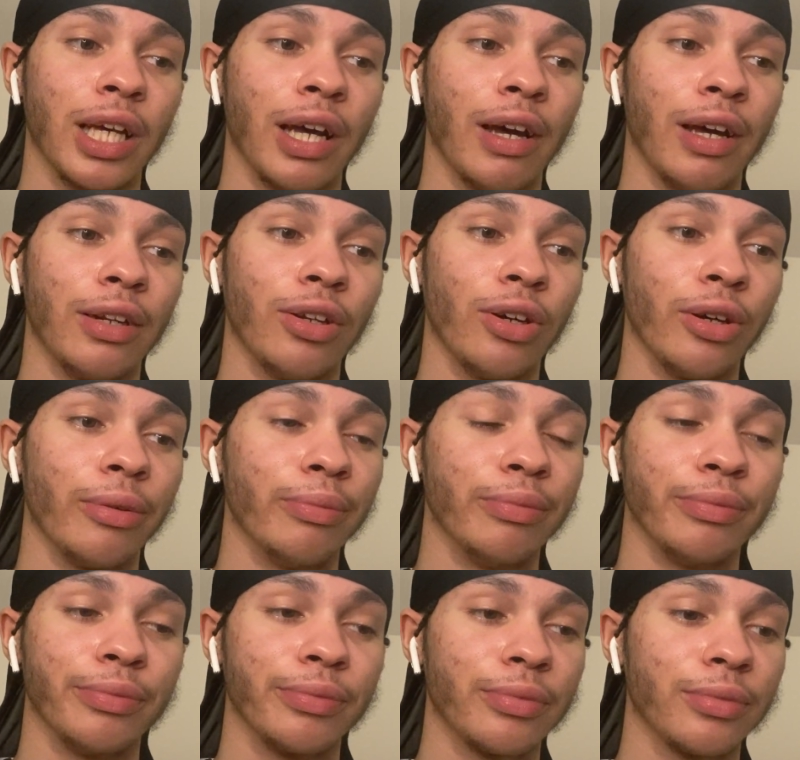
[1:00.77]

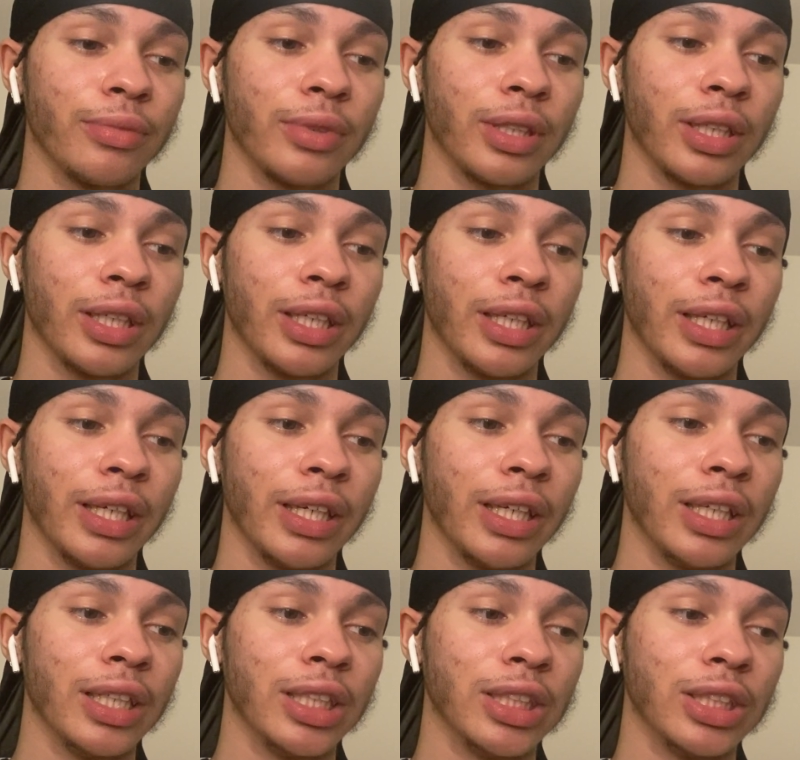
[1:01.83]
And it
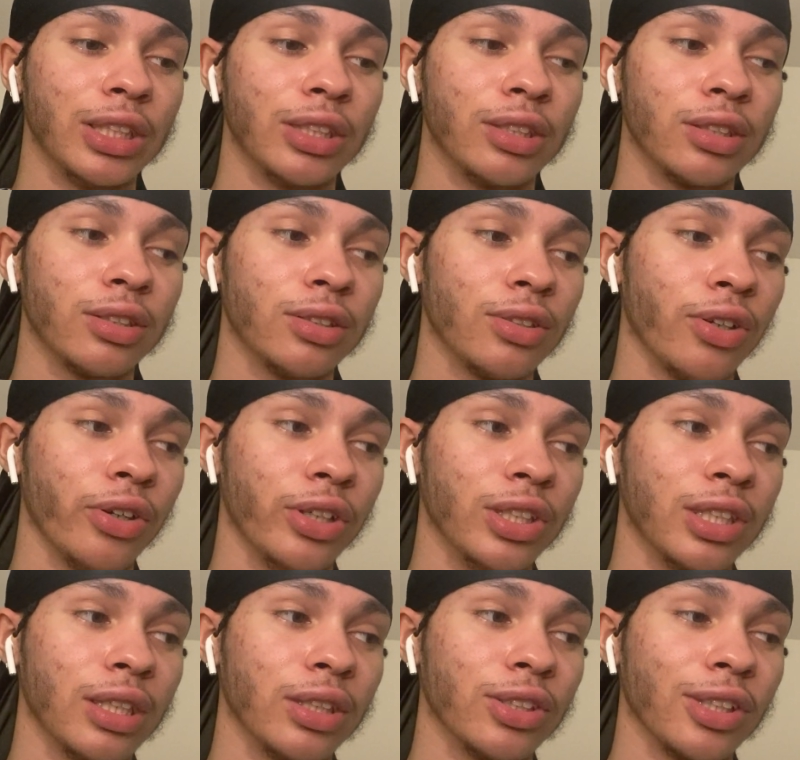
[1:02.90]
is honestly